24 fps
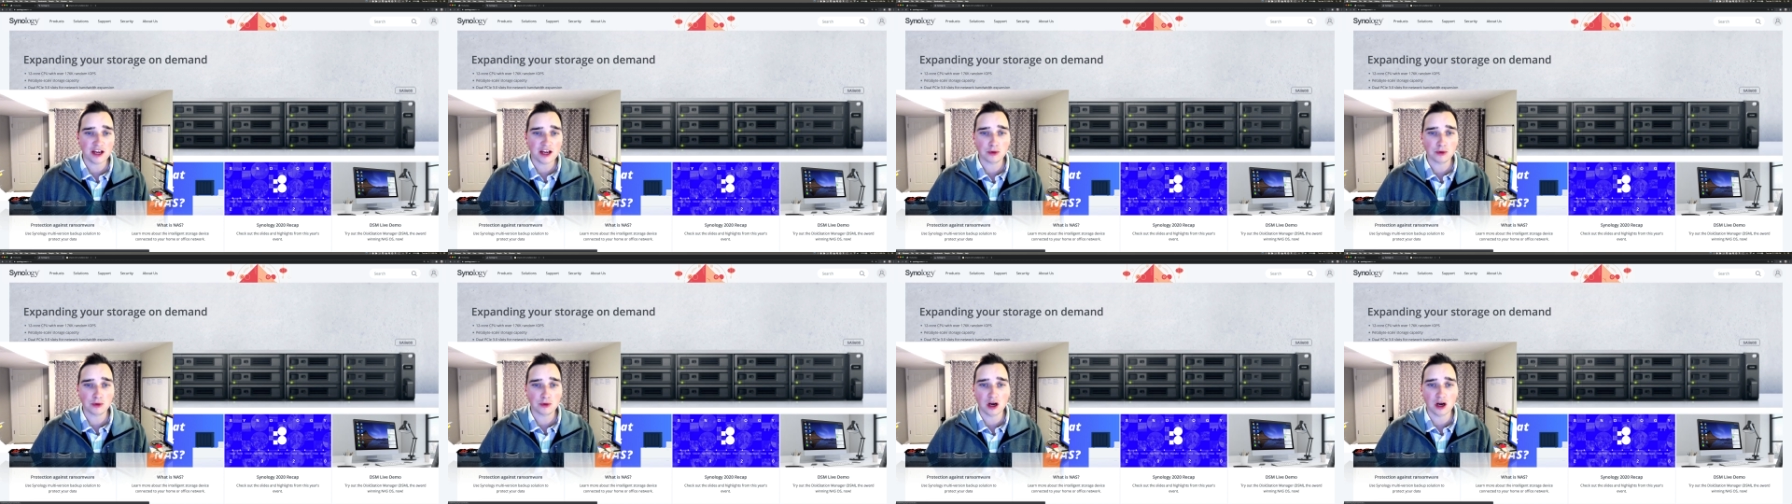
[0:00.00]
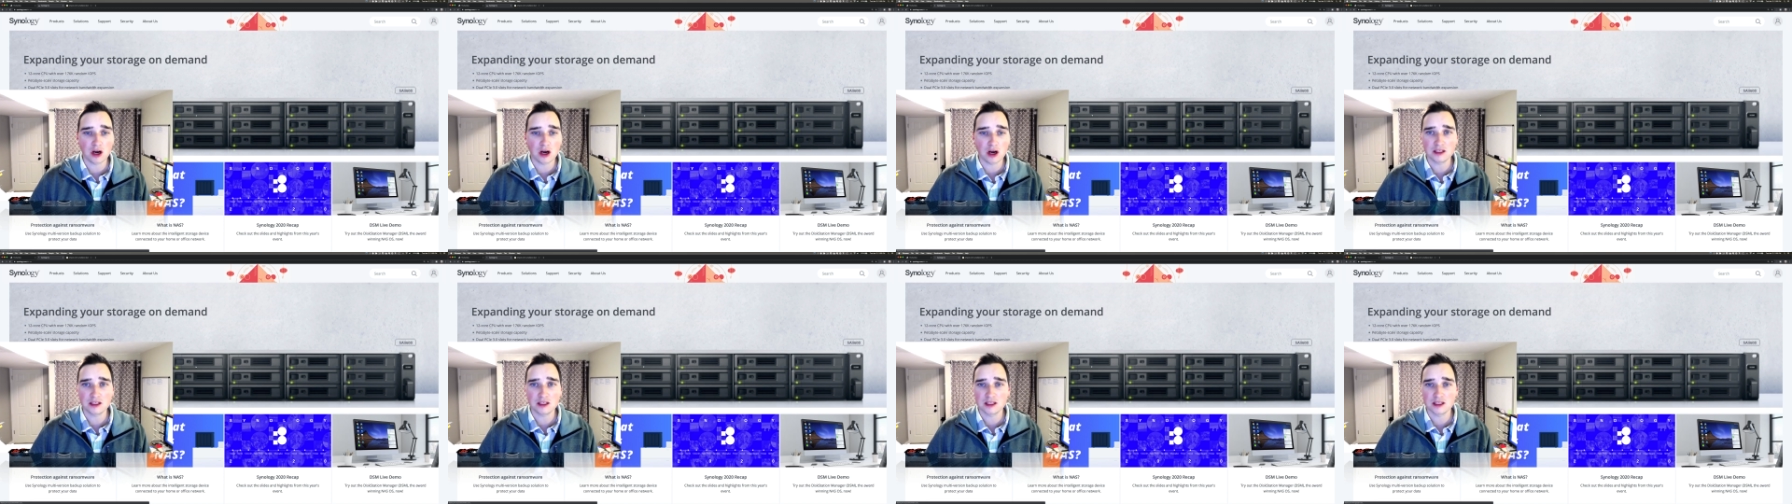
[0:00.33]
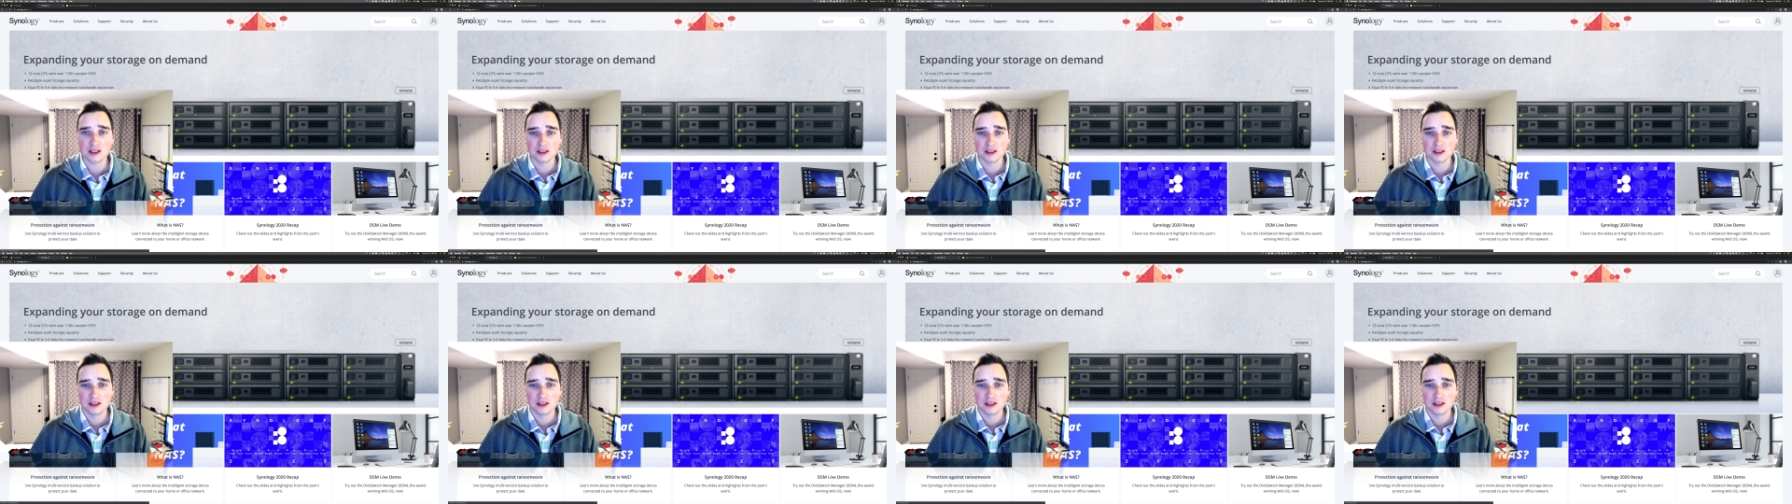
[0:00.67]
product.
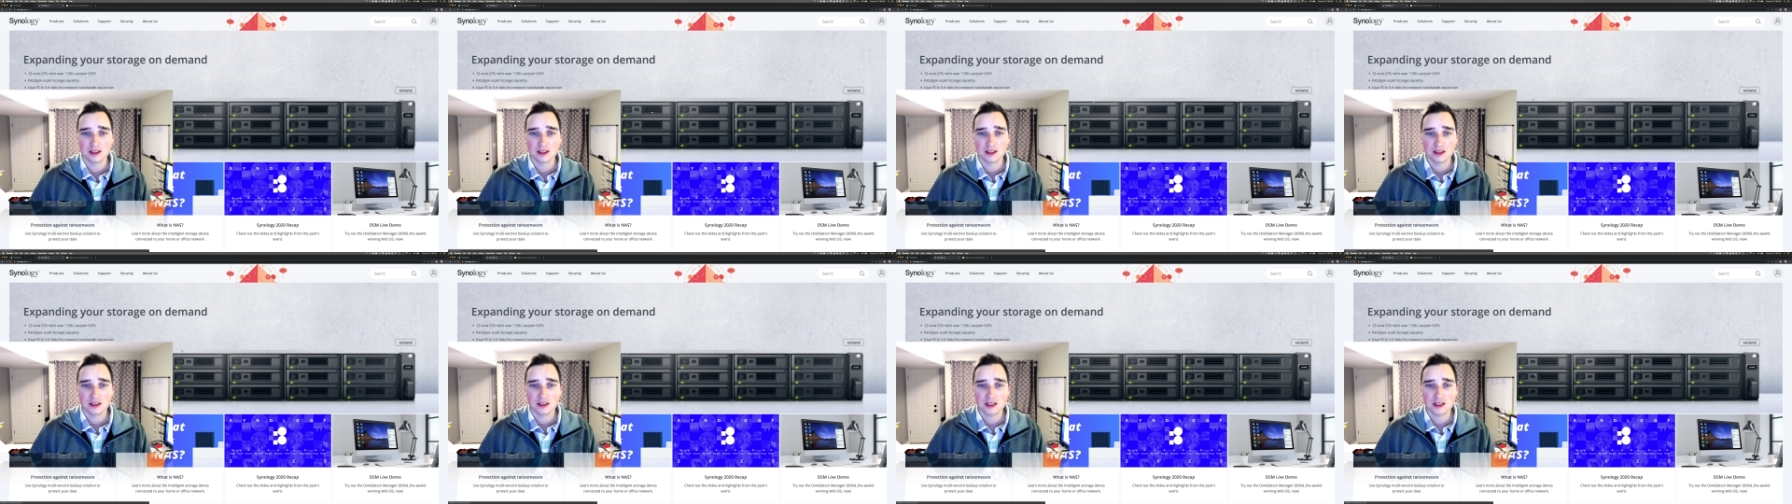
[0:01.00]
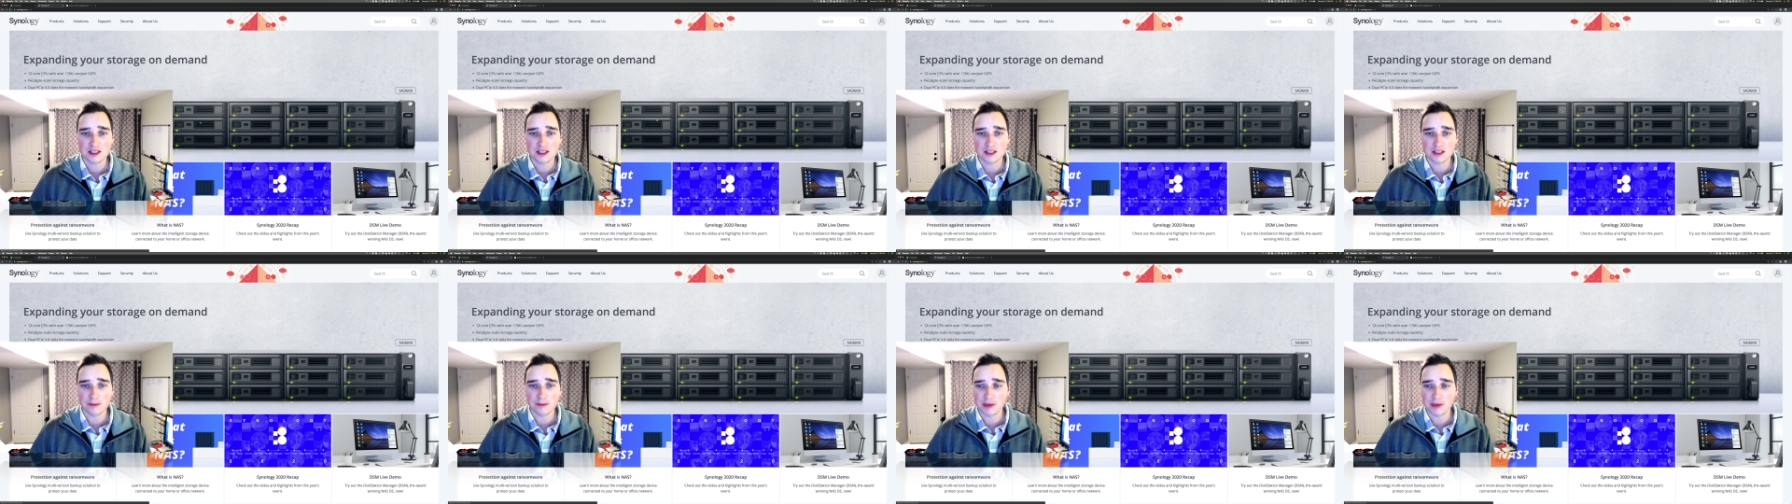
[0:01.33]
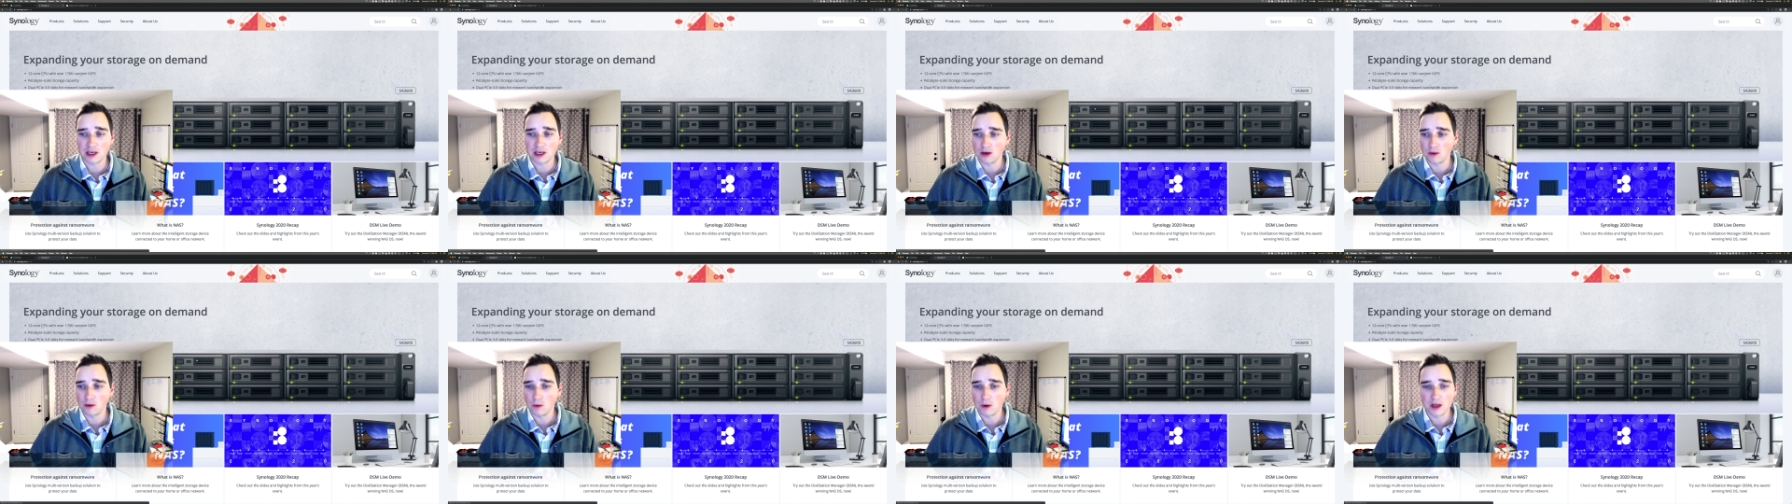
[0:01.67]
This is a
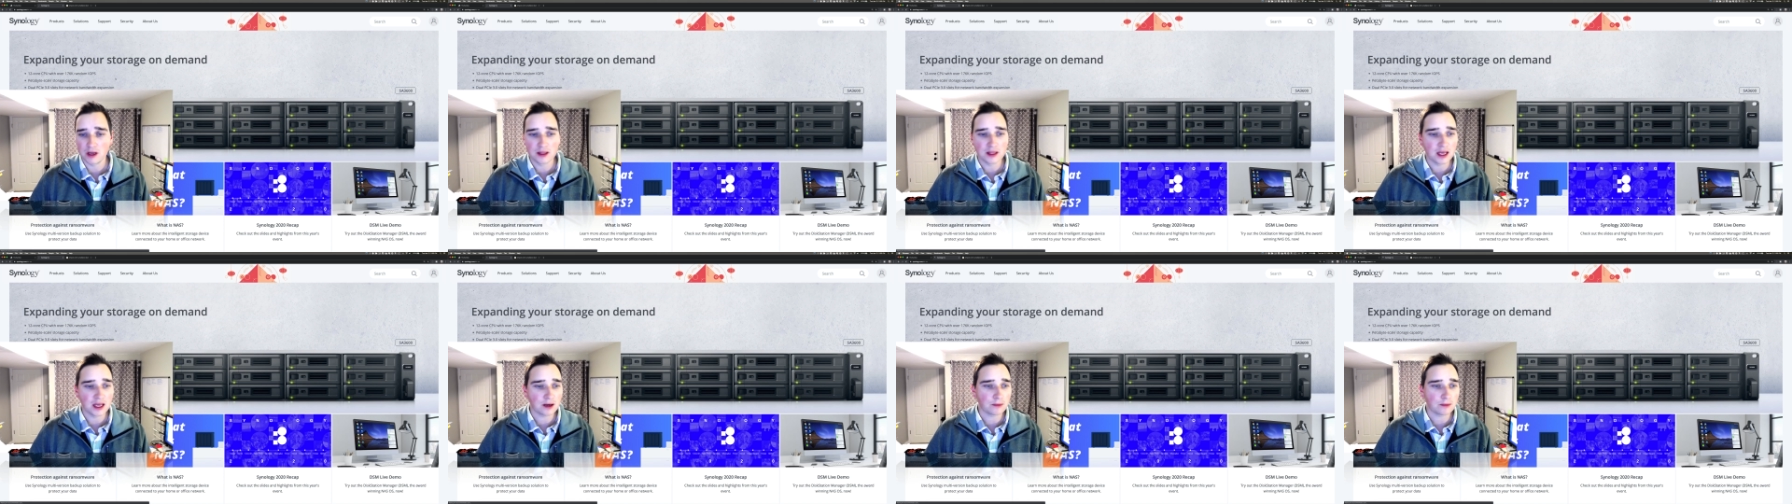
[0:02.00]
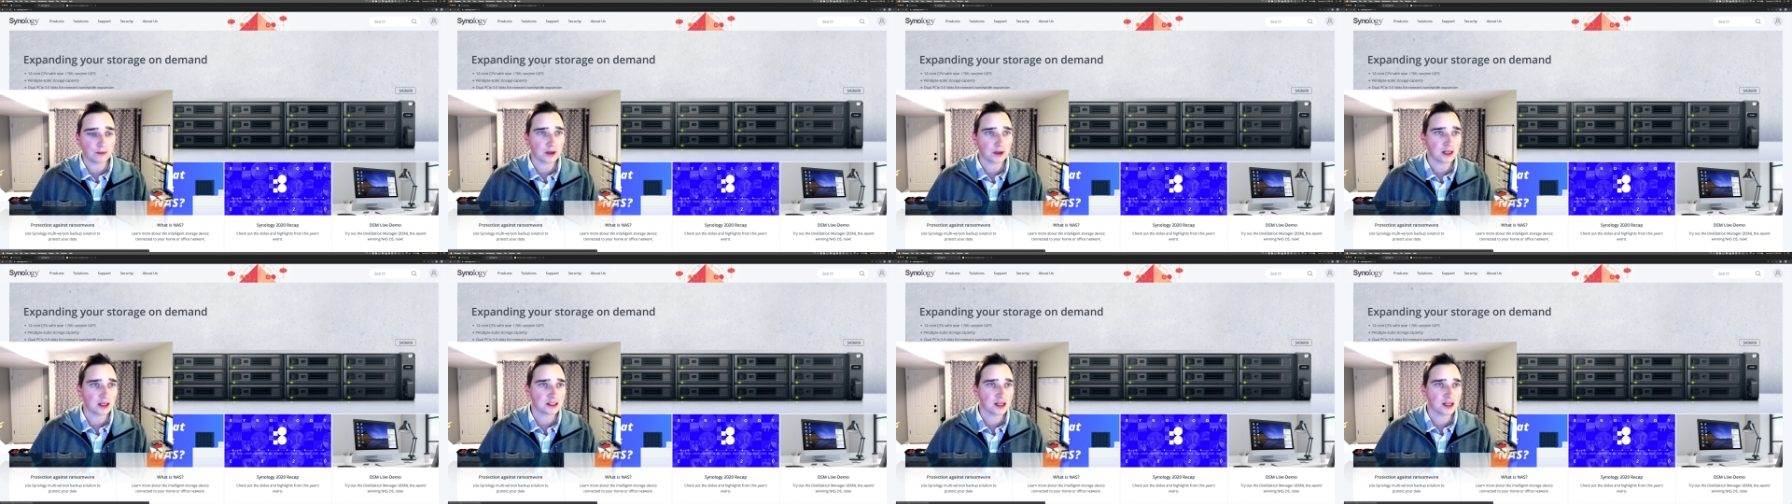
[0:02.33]
bigger one that we're not